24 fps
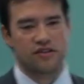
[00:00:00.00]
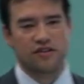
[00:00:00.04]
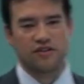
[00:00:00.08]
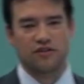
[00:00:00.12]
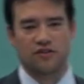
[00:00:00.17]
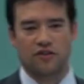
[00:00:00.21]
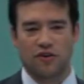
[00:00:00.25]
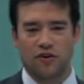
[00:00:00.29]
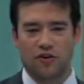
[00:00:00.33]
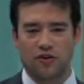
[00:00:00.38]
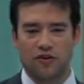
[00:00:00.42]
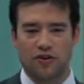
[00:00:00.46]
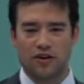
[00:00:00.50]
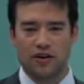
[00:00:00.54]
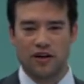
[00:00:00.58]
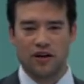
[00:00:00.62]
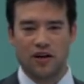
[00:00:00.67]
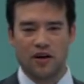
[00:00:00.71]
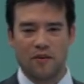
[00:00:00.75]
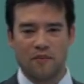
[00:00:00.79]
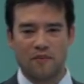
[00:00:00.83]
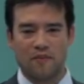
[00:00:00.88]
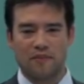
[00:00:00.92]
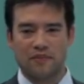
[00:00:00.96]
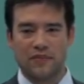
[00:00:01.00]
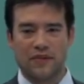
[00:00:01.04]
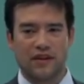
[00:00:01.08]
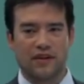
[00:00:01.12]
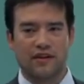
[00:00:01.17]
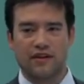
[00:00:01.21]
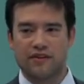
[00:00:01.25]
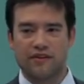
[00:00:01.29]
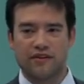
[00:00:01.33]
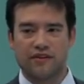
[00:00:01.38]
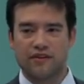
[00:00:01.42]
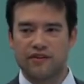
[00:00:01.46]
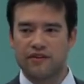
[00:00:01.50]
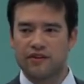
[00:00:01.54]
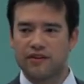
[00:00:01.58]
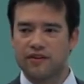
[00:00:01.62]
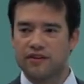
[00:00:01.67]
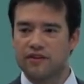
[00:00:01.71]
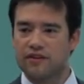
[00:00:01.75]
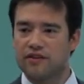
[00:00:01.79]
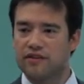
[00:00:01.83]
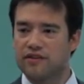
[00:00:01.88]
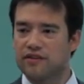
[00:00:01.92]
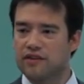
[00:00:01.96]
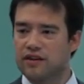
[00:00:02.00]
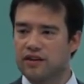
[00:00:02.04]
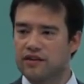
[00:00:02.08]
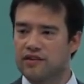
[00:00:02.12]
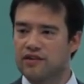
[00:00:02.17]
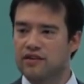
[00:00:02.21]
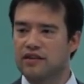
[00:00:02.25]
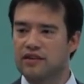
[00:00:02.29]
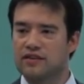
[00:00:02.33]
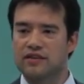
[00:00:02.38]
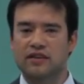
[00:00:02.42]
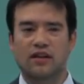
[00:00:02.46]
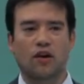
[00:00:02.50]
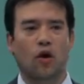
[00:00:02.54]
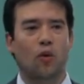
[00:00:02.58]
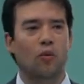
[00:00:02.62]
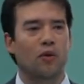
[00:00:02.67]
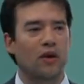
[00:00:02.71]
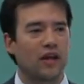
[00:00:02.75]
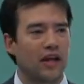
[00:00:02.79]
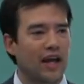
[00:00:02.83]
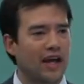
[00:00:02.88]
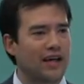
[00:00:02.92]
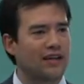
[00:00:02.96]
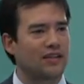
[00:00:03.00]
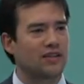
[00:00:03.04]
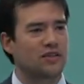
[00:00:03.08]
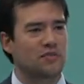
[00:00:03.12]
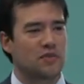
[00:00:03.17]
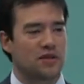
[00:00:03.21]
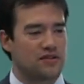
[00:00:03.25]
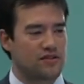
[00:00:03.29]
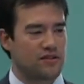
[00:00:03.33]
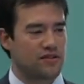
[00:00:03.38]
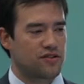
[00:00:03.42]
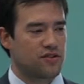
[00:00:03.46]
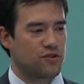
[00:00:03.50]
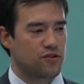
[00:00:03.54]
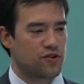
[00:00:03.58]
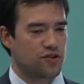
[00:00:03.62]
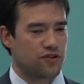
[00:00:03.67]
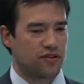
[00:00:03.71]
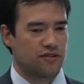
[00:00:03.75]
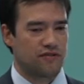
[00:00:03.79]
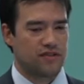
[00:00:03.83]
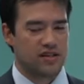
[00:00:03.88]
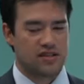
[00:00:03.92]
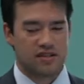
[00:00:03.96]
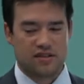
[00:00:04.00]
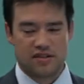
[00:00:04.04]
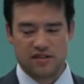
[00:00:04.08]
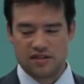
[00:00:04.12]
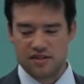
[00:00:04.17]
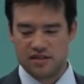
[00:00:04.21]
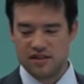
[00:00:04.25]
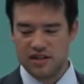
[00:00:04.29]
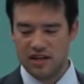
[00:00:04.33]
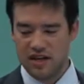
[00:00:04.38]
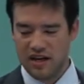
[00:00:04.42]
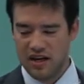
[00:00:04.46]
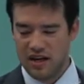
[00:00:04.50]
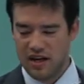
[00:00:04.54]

So it's globally held by institutional investors.